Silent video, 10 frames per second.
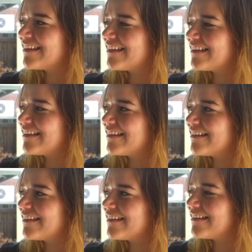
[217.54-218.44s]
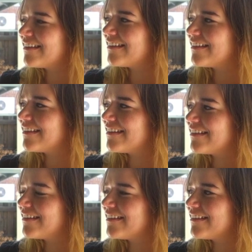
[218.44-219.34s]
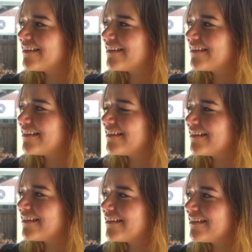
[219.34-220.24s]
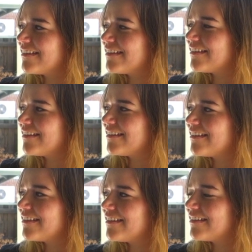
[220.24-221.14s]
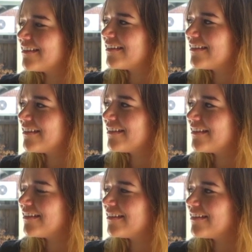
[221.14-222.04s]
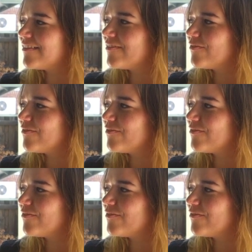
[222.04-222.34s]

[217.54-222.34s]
(not speaking)